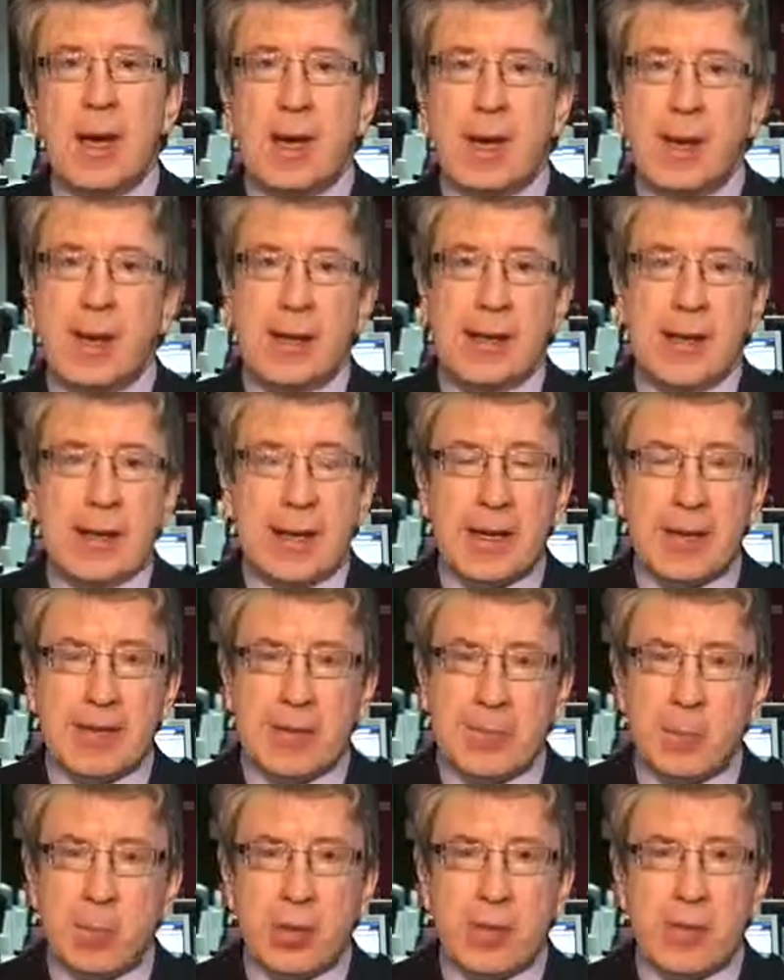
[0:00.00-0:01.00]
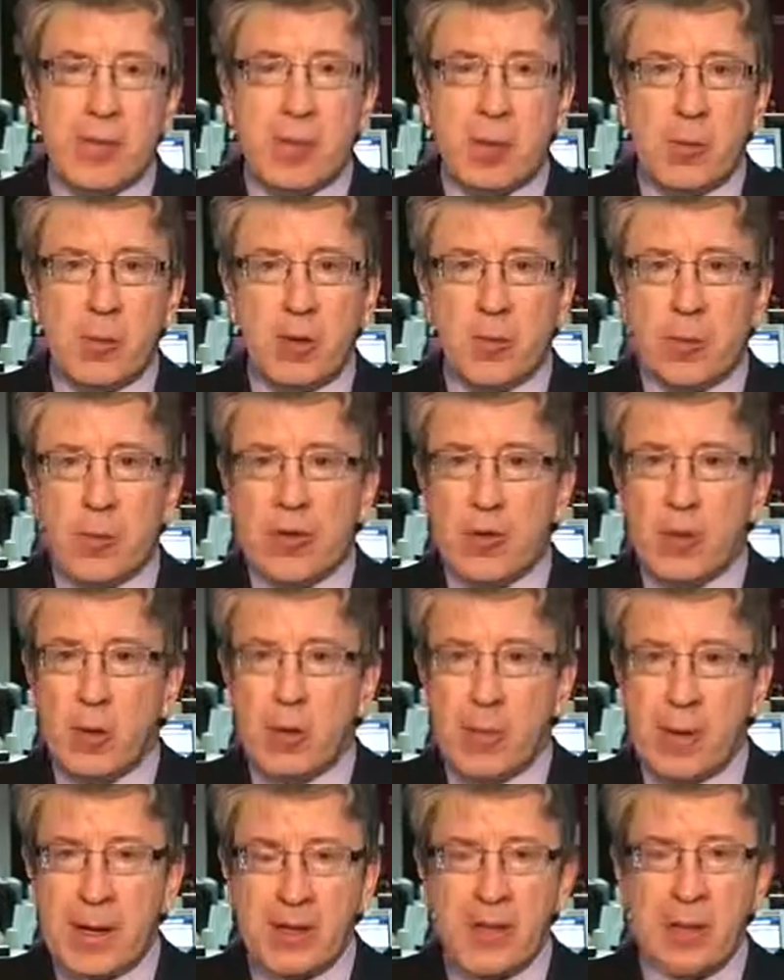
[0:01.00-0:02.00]
In the case of motor fuels, we
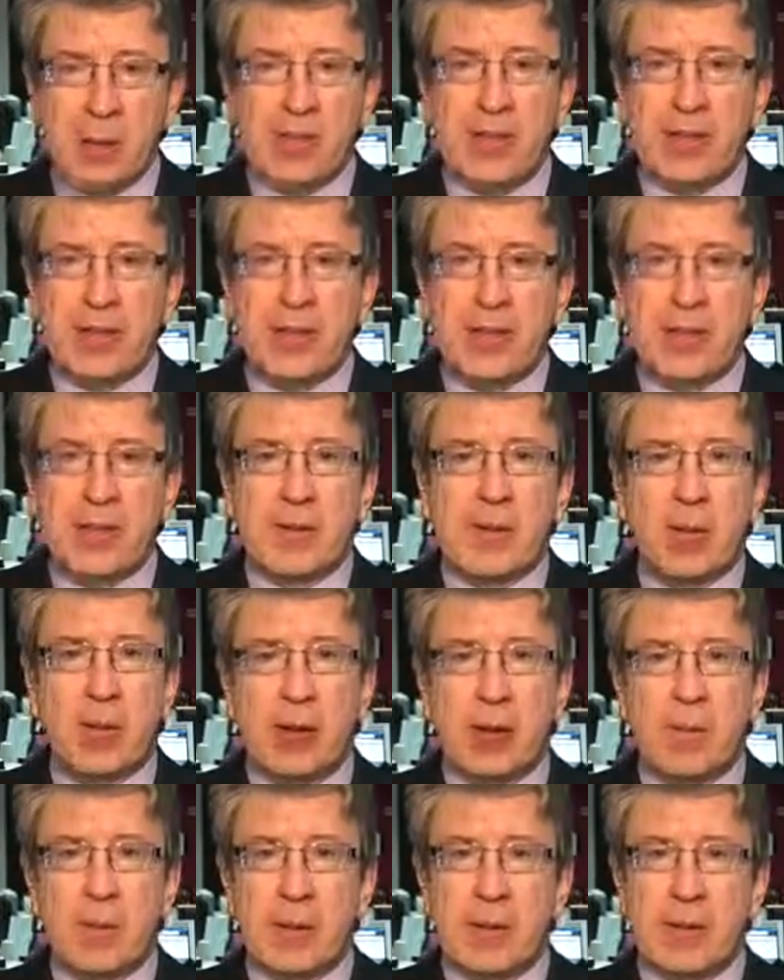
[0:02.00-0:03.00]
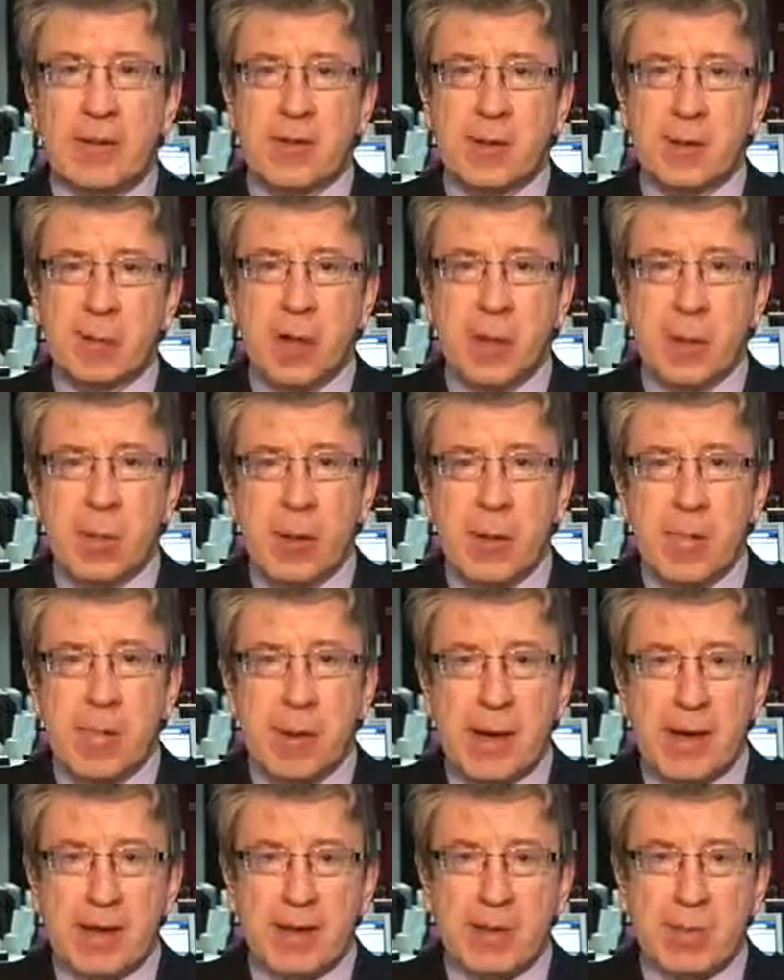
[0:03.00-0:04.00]
saw petrol prices falling by
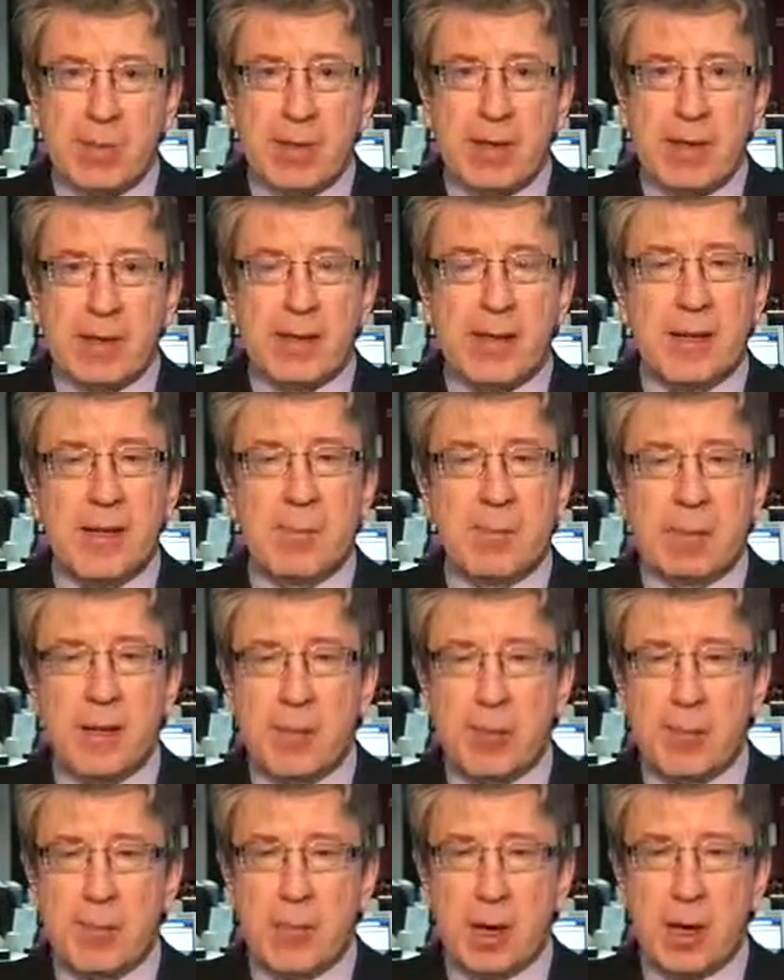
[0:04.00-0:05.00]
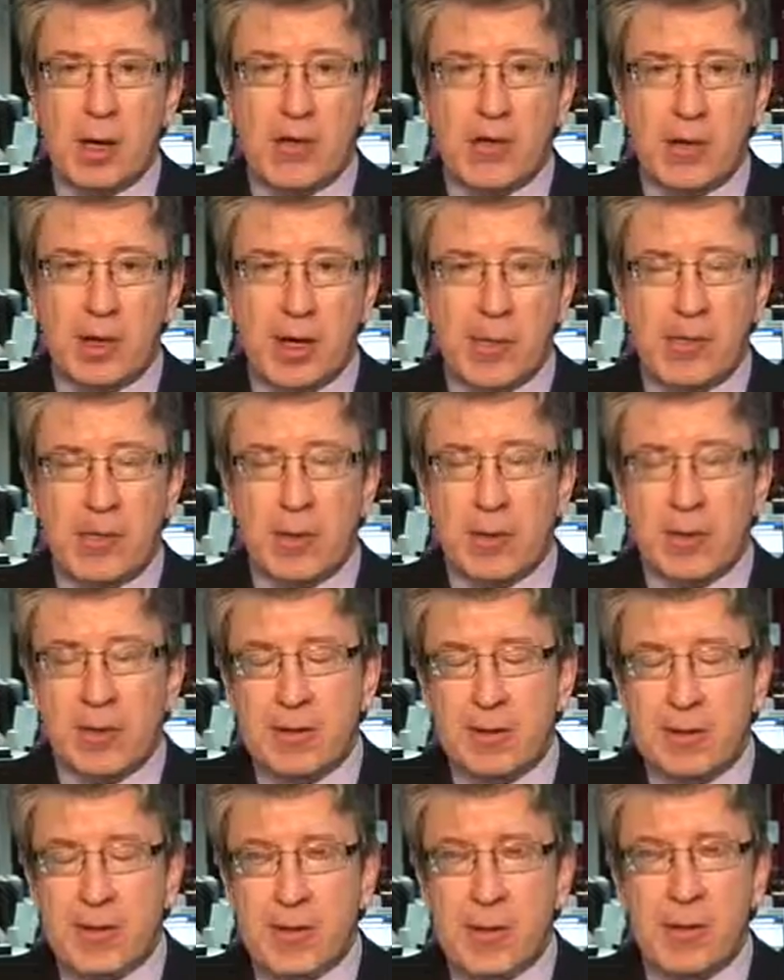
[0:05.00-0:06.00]
2.1 pence per litre between March and April
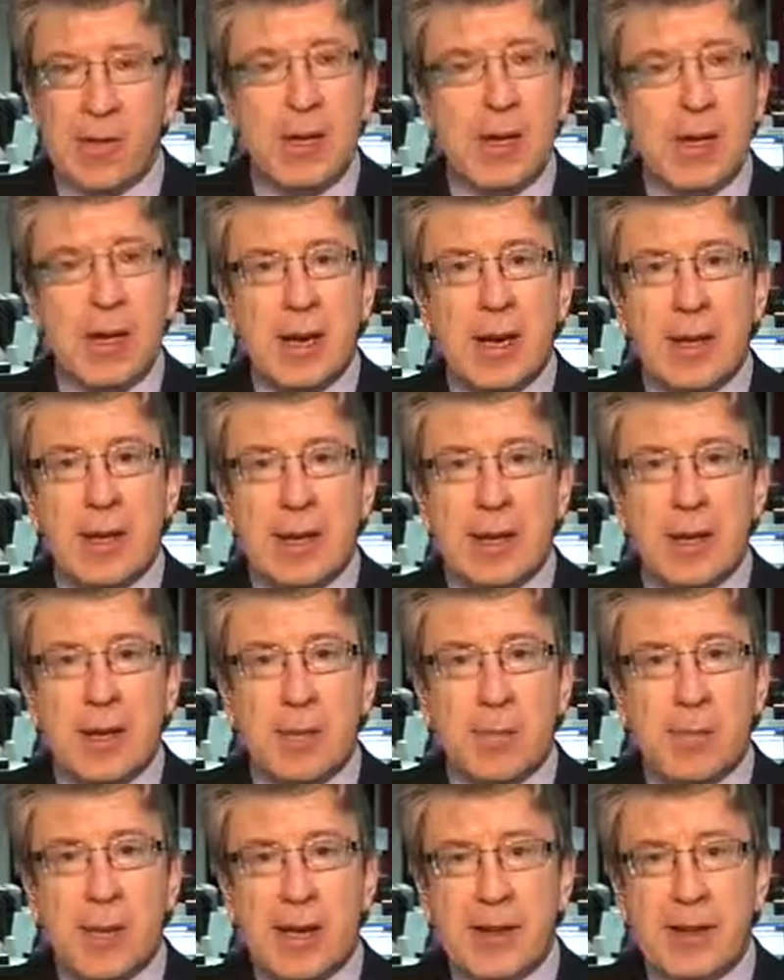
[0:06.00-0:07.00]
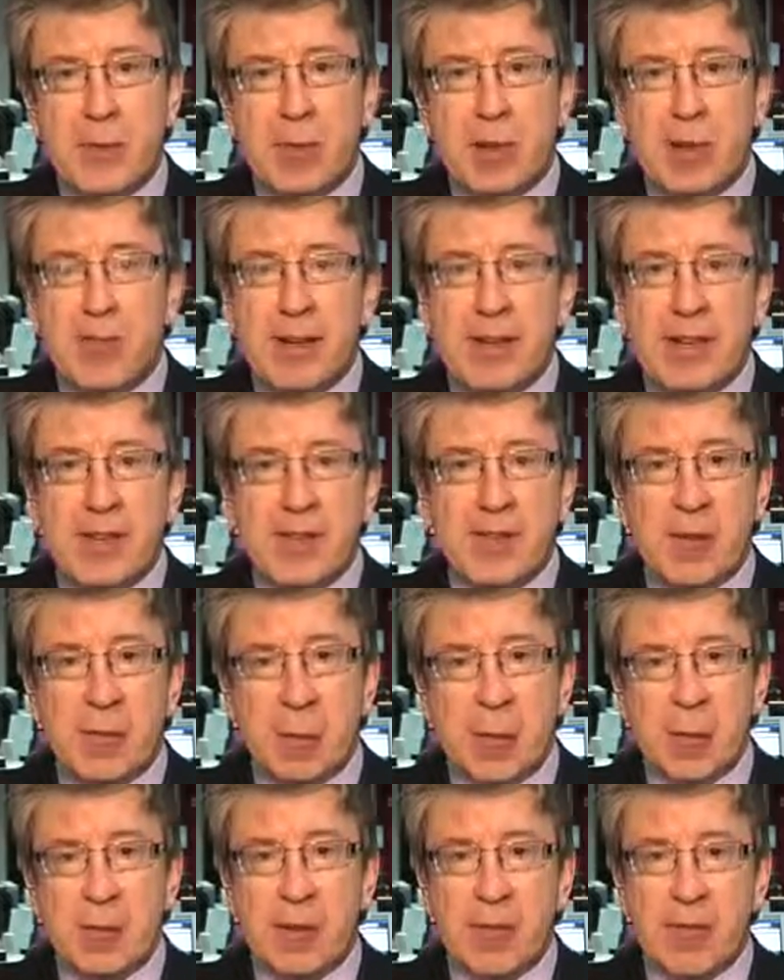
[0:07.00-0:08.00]
this year, and that compares with a rise of
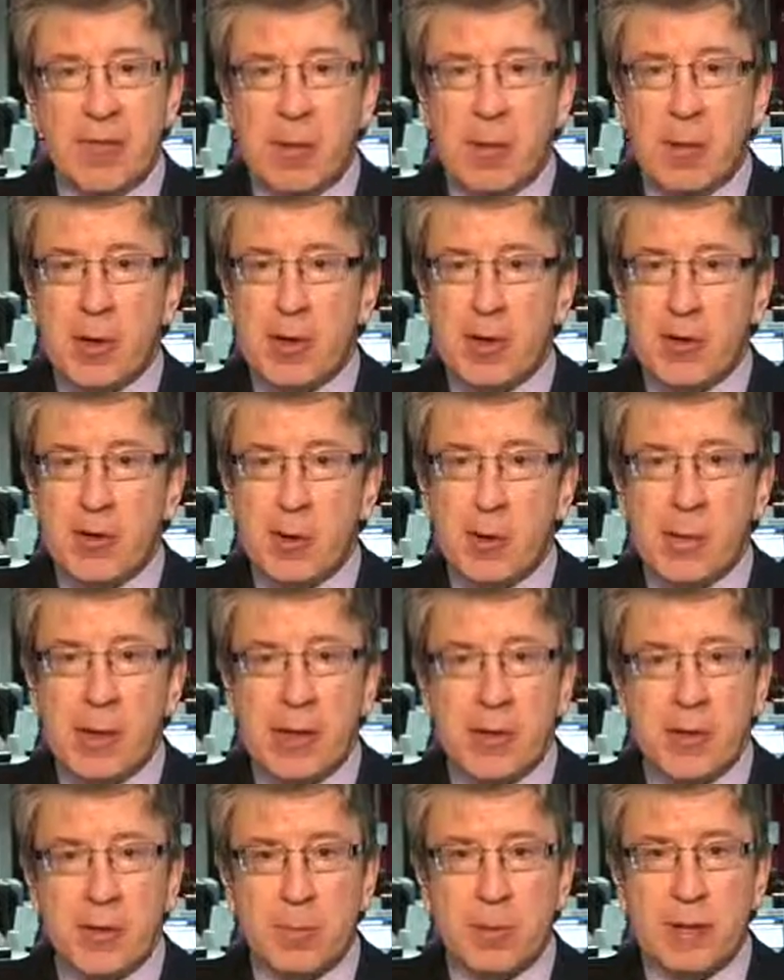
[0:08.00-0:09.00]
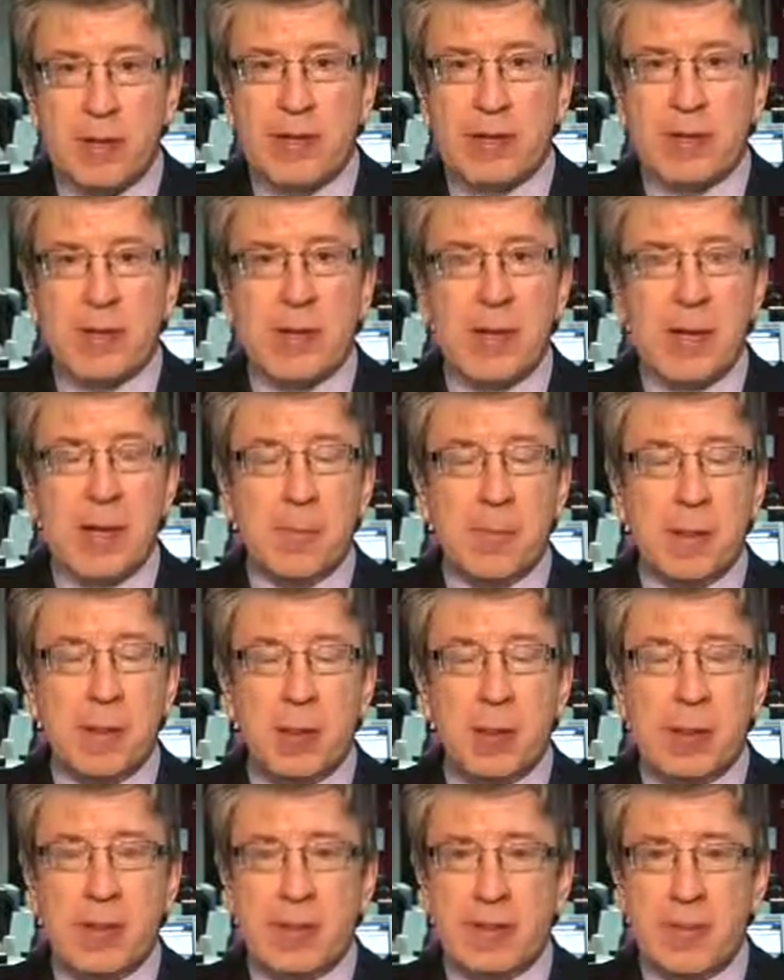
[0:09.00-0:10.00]
about 3.2 pence per litre
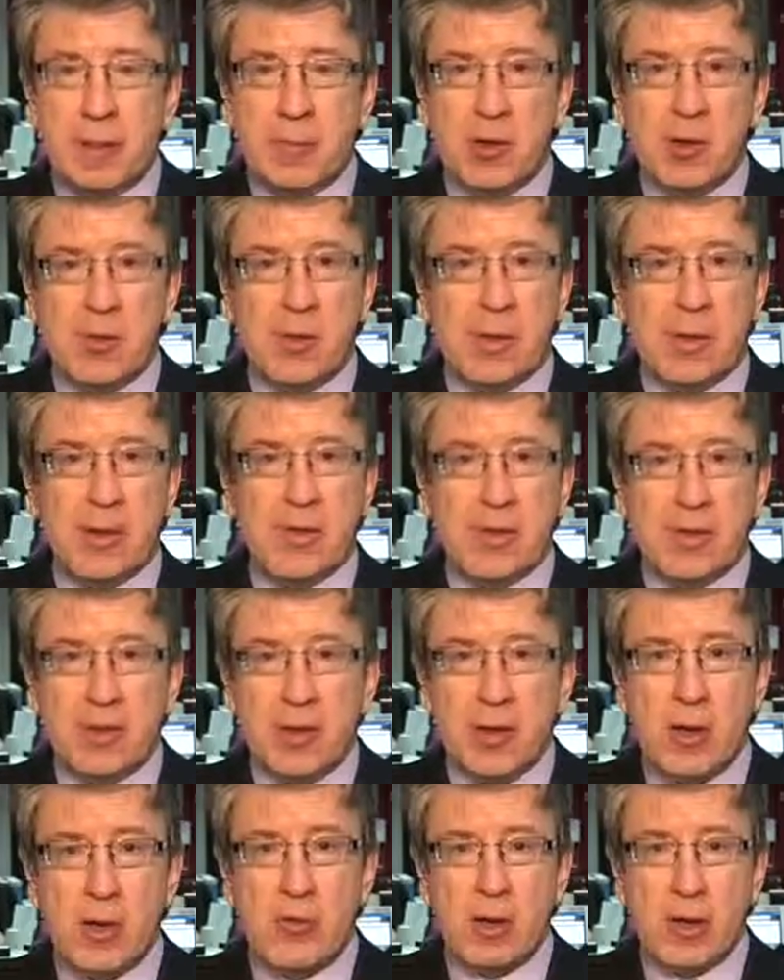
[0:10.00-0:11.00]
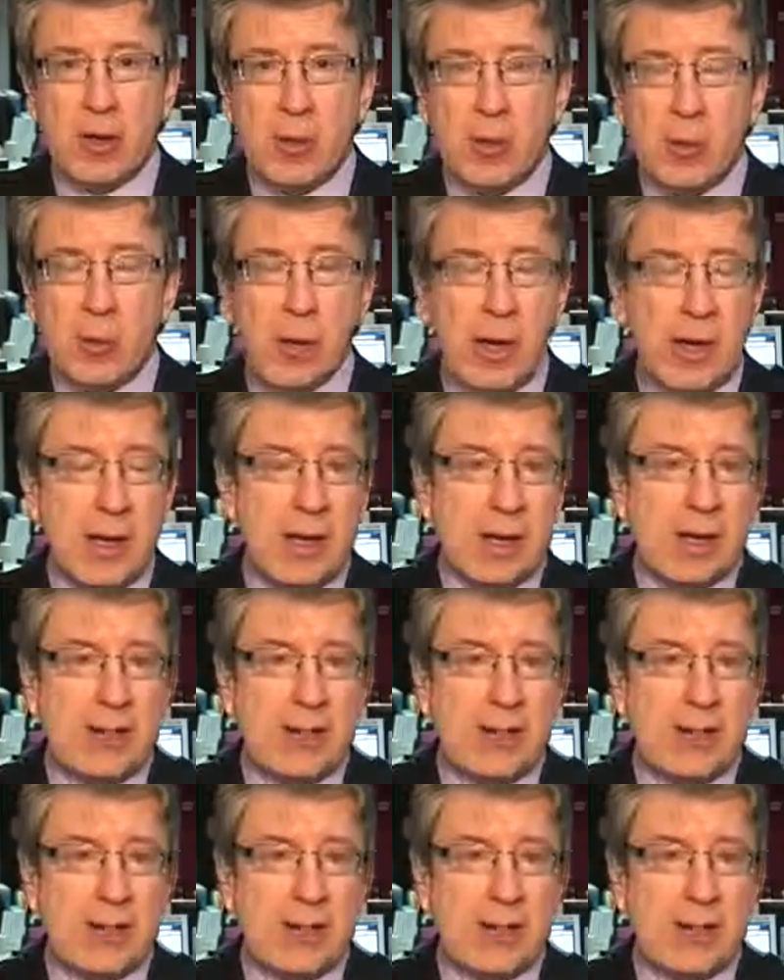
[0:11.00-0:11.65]
between the same 2 months a year ago.